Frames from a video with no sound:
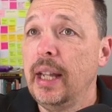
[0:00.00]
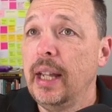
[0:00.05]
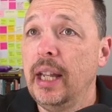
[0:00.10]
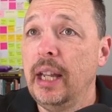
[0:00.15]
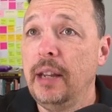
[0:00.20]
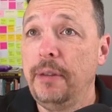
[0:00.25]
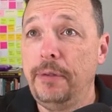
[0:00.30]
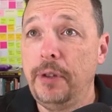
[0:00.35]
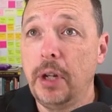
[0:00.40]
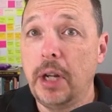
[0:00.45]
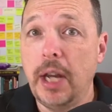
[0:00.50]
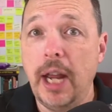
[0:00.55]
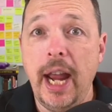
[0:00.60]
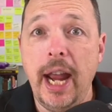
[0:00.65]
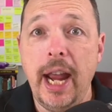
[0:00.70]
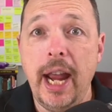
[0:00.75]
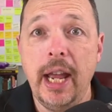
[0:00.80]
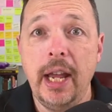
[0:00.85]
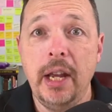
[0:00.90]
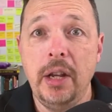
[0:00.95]
If you
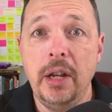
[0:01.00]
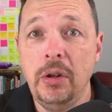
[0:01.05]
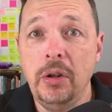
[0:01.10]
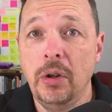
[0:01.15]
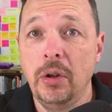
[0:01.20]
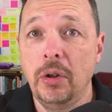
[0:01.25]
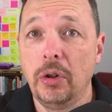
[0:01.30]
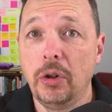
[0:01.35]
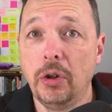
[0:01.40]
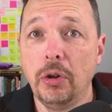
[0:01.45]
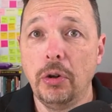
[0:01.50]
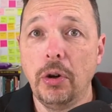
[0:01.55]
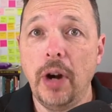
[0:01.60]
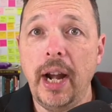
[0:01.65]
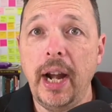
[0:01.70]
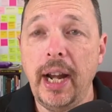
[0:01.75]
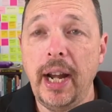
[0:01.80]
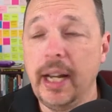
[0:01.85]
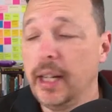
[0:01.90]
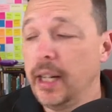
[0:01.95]
can,
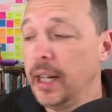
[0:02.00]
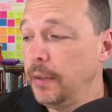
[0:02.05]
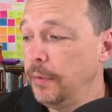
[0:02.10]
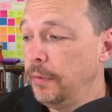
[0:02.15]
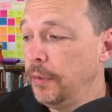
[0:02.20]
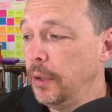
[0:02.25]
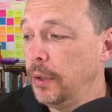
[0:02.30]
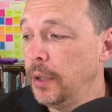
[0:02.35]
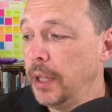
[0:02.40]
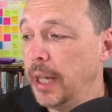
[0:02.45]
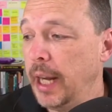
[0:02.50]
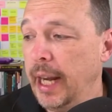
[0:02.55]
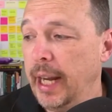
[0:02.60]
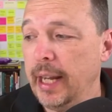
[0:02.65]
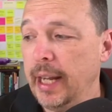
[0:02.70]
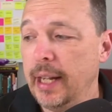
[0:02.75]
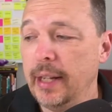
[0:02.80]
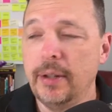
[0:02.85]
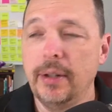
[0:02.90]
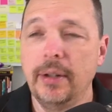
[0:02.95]
great. If you
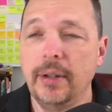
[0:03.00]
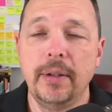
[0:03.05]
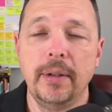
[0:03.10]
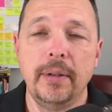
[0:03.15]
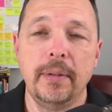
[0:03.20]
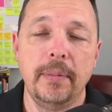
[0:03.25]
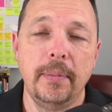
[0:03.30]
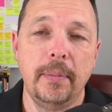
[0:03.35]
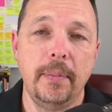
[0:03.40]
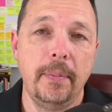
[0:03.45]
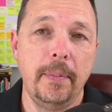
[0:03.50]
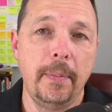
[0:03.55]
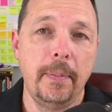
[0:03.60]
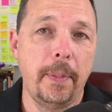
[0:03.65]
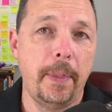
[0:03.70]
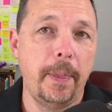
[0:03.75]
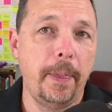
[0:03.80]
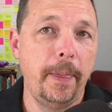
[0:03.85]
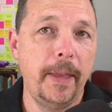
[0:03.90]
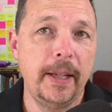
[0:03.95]
can't,
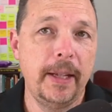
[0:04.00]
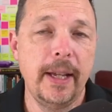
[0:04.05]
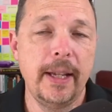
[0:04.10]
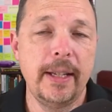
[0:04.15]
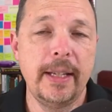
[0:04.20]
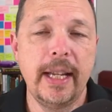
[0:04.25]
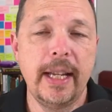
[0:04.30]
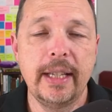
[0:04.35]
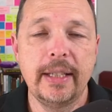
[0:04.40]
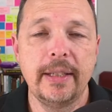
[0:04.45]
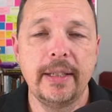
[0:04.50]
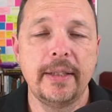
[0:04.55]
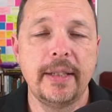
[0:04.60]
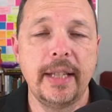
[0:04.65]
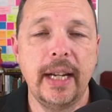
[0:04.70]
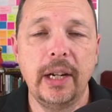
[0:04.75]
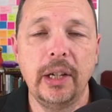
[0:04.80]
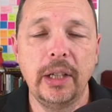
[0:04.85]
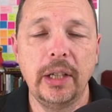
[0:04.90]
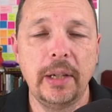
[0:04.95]
that doesn't
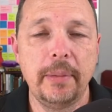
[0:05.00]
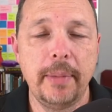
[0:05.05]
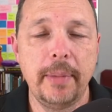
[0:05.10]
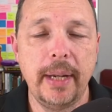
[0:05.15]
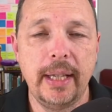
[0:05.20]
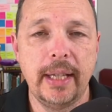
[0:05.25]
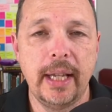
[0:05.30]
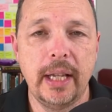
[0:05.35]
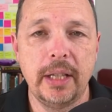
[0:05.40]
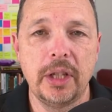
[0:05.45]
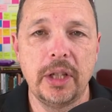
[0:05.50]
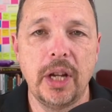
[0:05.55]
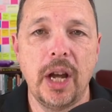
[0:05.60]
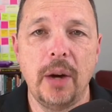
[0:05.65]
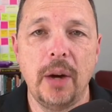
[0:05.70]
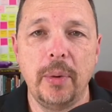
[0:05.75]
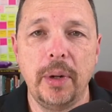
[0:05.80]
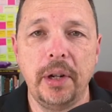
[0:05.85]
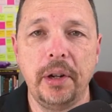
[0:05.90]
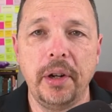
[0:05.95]
necessarily mean that's
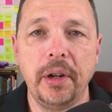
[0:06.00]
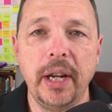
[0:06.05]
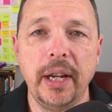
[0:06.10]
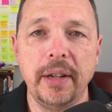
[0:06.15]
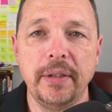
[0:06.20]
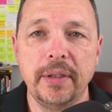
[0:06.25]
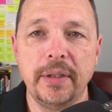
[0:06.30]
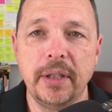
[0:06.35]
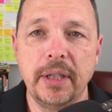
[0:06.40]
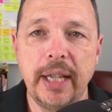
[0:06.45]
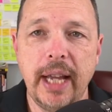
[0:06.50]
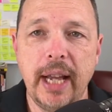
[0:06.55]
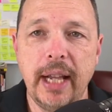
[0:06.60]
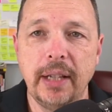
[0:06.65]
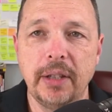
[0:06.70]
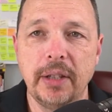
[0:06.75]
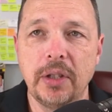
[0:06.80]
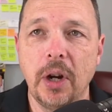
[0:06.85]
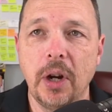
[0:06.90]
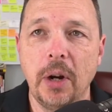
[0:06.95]
not where your gifts and
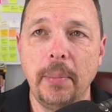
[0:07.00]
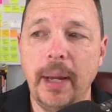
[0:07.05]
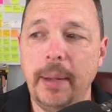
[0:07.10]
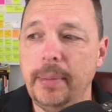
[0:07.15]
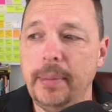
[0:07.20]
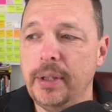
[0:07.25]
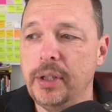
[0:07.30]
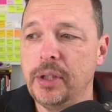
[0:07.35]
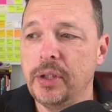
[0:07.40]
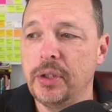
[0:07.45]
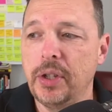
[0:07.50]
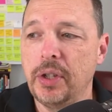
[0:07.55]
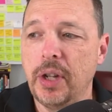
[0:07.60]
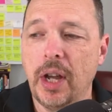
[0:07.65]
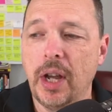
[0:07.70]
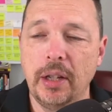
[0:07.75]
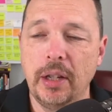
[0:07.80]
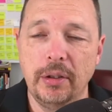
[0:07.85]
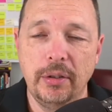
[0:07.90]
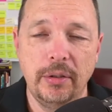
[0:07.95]
talents are. Maybe you're just
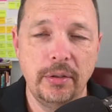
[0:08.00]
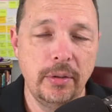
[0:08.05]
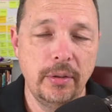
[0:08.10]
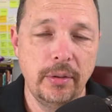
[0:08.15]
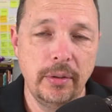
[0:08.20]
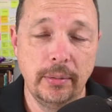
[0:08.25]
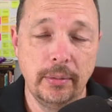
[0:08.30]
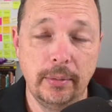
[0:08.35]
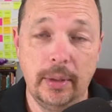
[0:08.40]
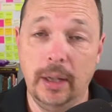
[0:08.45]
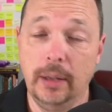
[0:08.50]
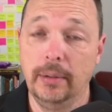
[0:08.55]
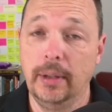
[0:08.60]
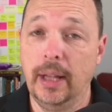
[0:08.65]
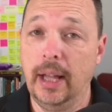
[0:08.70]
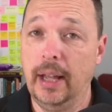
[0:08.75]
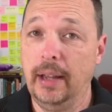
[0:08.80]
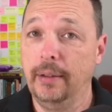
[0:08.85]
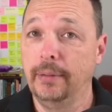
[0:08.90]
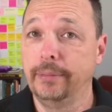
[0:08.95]
not, well,
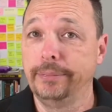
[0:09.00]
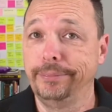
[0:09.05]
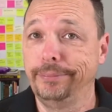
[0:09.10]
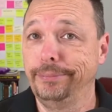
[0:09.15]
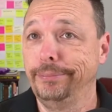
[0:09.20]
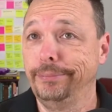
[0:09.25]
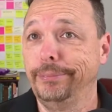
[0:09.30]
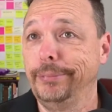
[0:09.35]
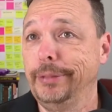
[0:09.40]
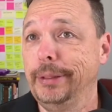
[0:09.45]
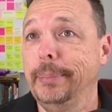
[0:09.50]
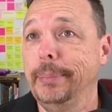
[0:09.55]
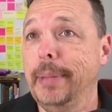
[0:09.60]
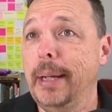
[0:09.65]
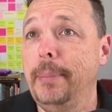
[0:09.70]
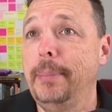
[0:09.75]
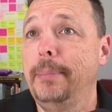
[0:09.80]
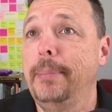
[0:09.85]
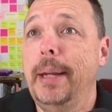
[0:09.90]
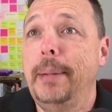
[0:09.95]
like, you
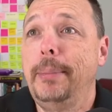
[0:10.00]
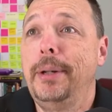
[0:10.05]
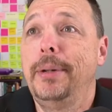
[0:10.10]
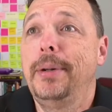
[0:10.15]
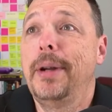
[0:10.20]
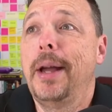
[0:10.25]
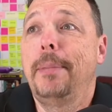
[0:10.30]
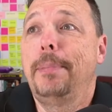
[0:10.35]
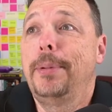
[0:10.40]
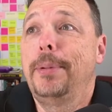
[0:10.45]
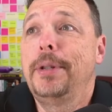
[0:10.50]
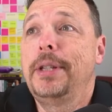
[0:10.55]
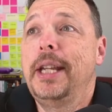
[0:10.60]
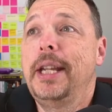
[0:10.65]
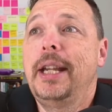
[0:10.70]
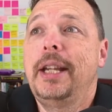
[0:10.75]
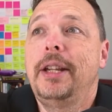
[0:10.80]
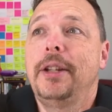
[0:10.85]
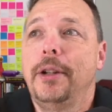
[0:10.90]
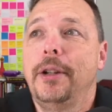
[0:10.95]
may, maybe you're not
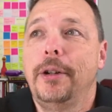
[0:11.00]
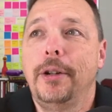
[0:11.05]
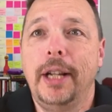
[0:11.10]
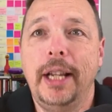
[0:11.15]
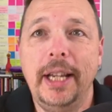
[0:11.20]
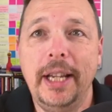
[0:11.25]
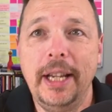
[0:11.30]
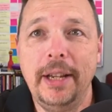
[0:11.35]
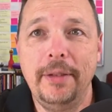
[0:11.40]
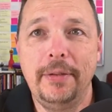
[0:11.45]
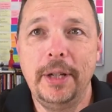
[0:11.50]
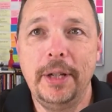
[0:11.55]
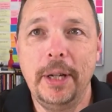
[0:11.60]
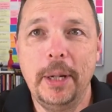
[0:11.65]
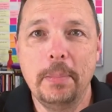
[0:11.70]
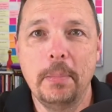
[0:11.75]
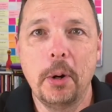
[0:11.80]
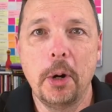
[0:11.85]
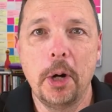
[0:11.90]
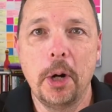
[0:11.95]
particularly gifted
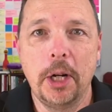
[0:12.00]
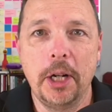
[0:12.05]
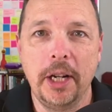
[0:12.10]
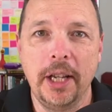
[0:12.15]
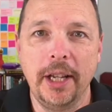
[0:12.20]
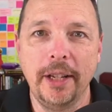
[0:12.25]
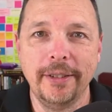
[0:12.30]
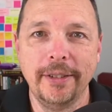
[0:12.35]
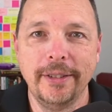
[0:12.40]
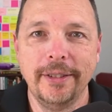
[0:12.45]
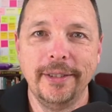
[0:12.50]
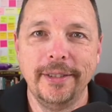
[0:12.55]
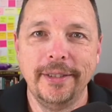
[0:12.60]
at marketing,